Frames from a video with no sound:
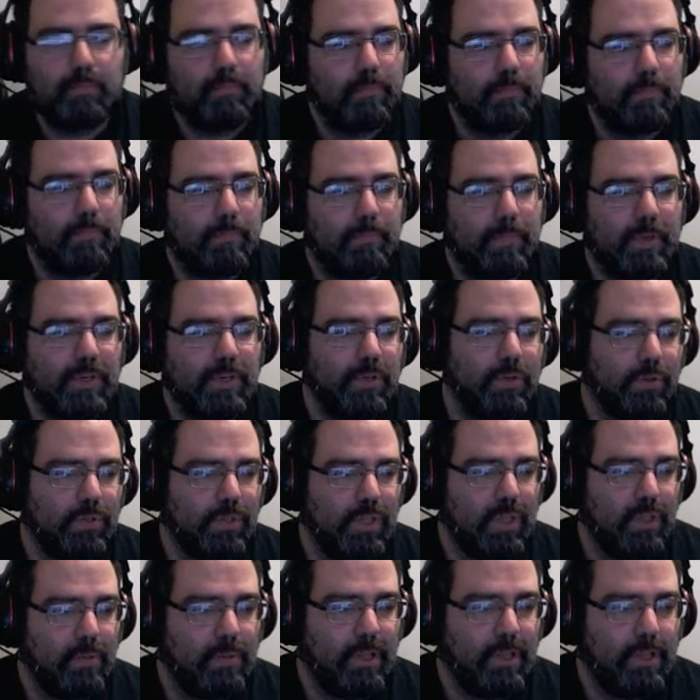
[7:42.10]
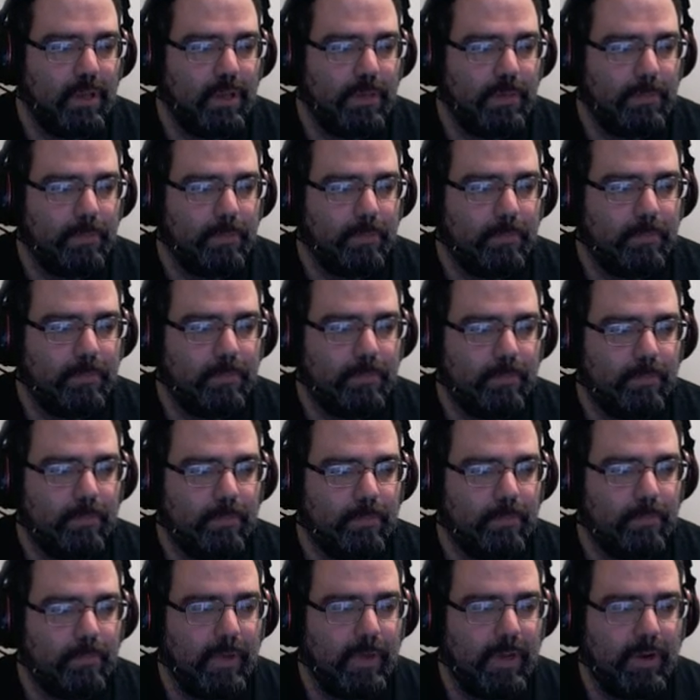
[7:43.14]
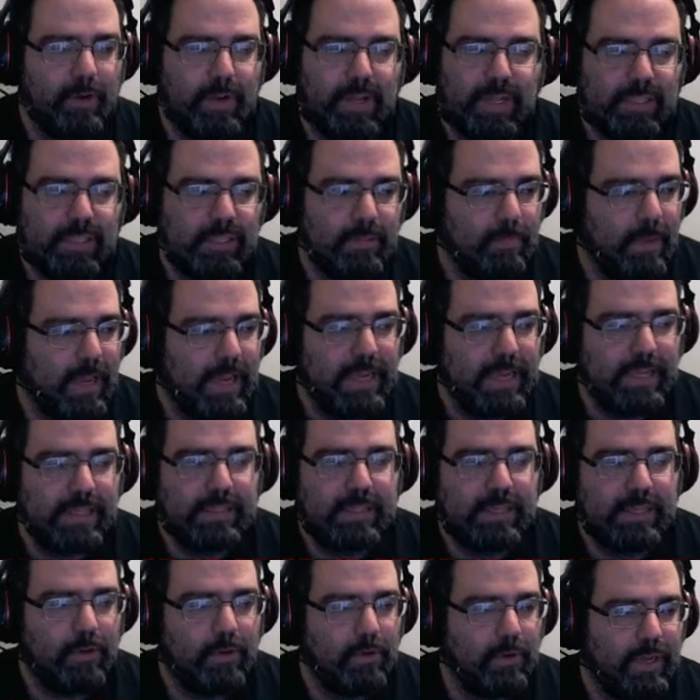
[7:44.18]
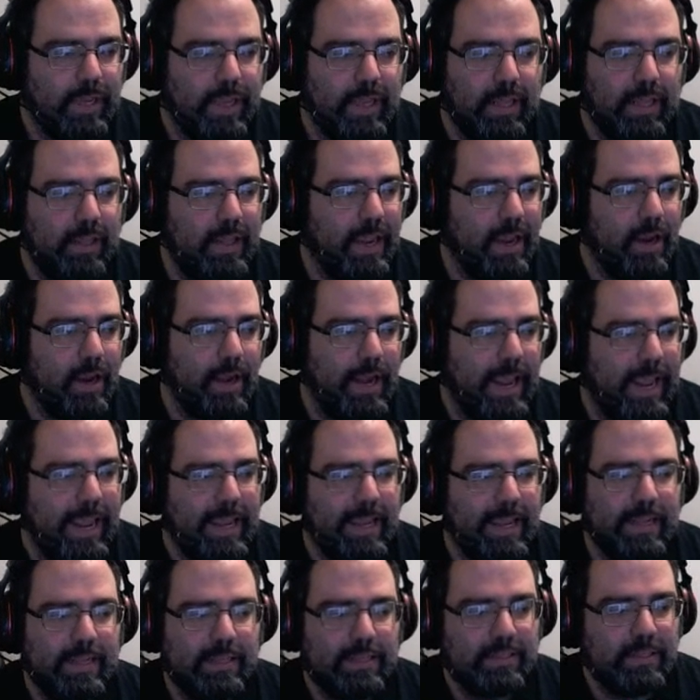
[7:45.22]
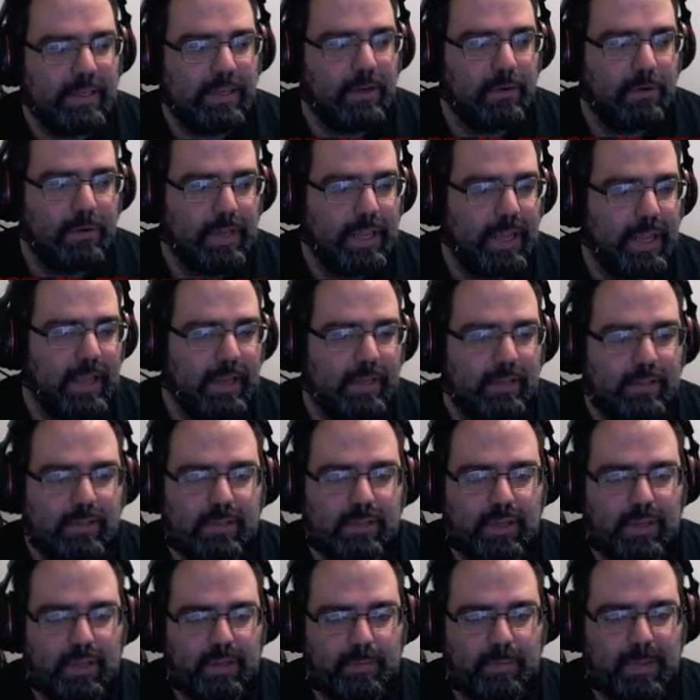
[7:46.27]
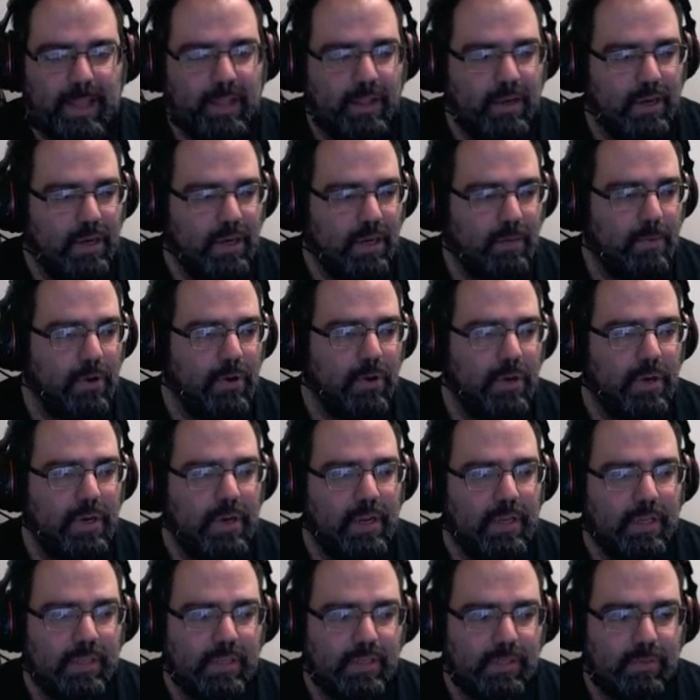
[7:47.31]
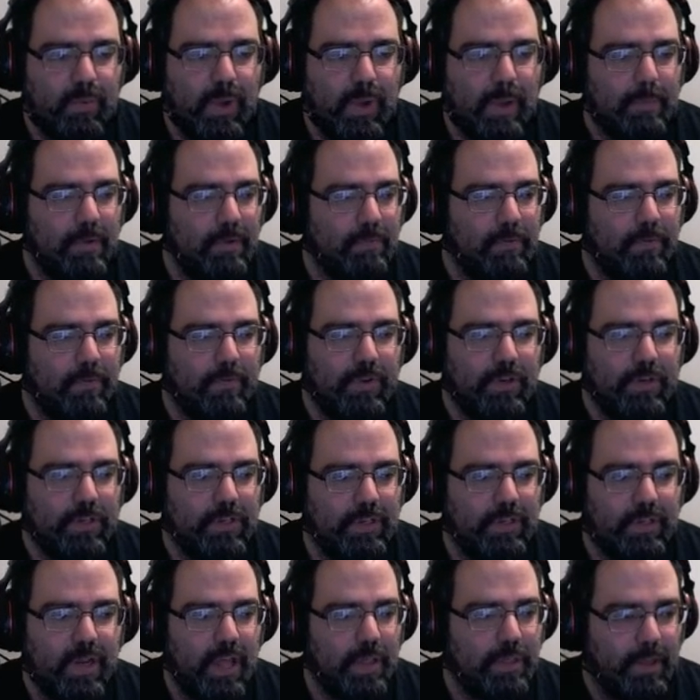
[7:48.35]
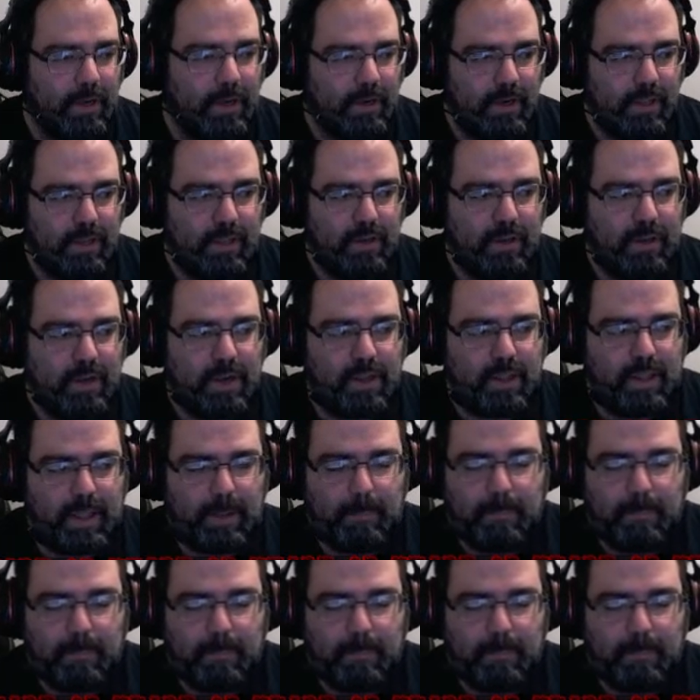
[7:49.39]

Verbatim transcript: but you lose all the abilities. I don't get smites, I don't get lay on hands, I don't get uh, paladin immunities, weapon proficiency, nothing, nothing, none of that.